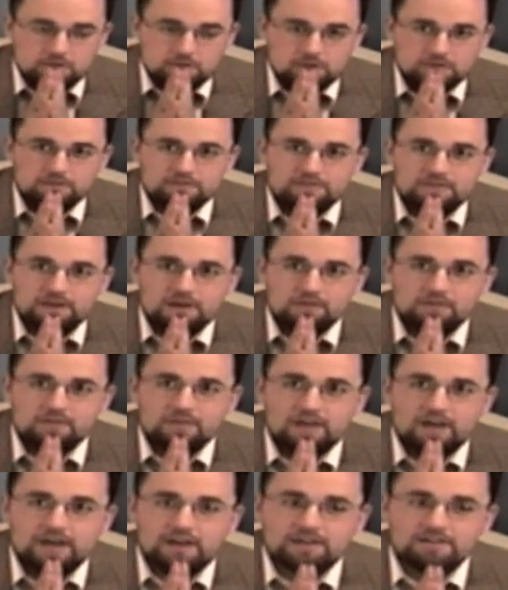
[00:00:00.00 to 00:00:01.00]
we have
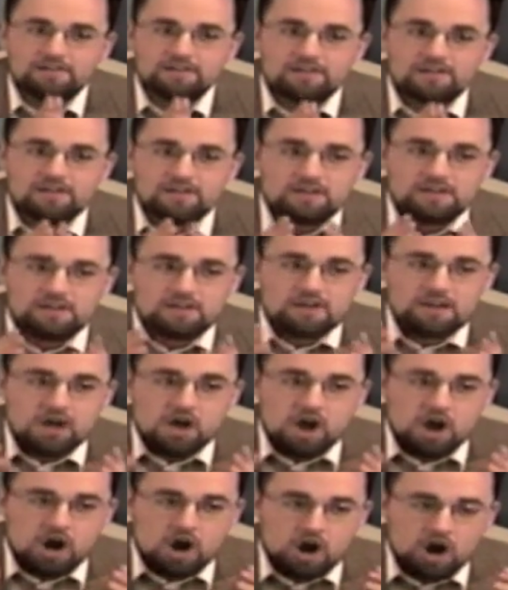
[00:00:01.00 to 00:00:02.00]
found that
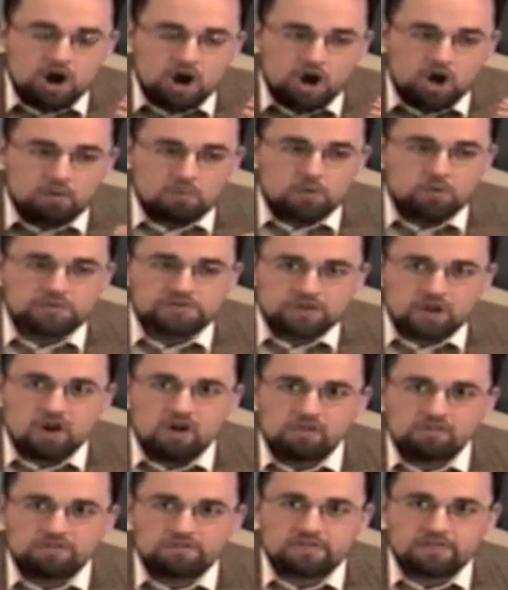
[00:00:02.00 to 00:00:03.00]
almost
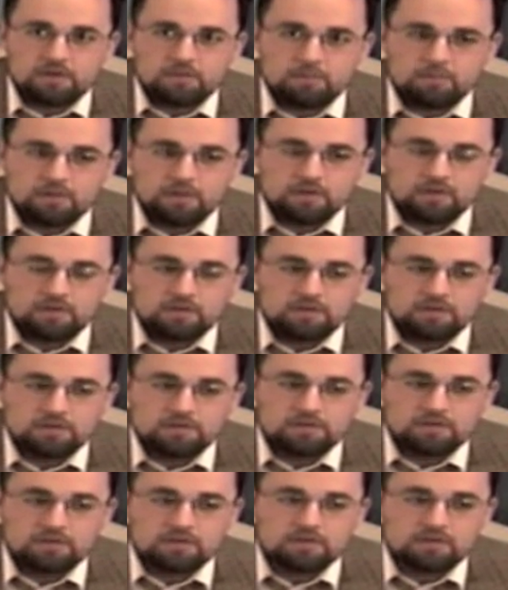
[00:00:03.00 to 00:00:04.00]
all of them
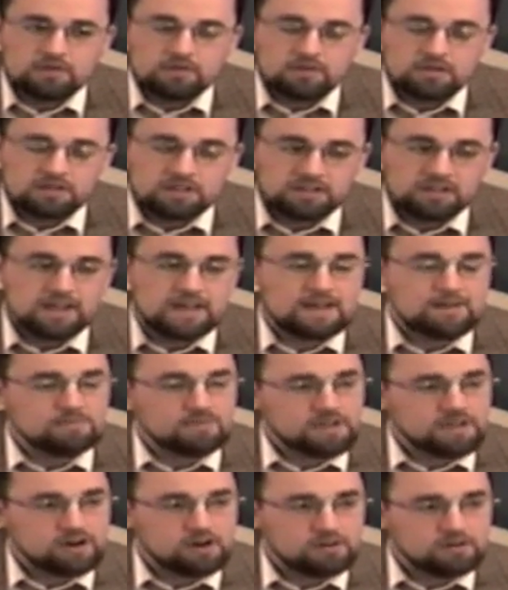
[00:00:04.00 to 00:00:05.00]

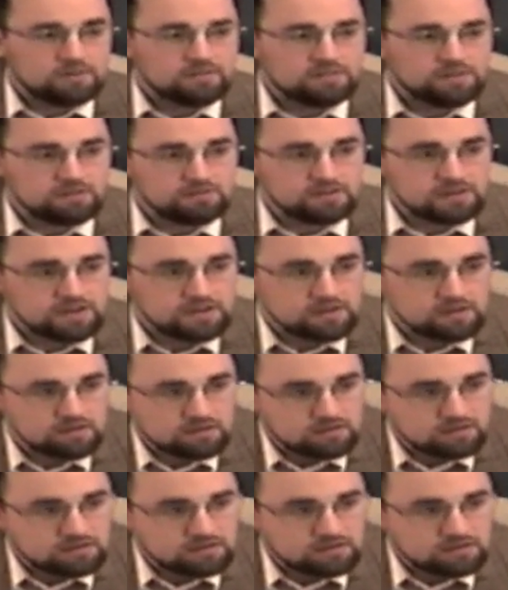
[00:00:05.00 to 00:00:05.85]
claim that art theory